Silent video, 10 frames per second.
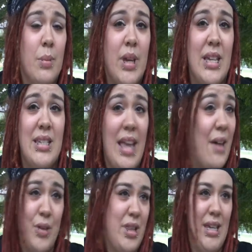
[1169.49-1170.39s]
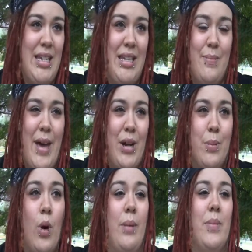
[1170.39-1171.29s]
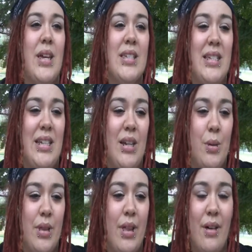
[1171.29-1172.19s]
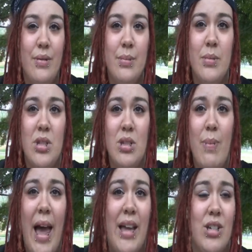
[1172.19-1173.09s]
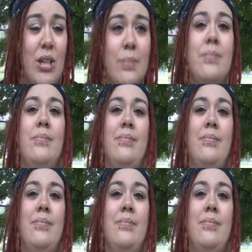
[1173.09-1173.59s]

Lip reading: because everything he did mattered more, because he did it with love, with passion.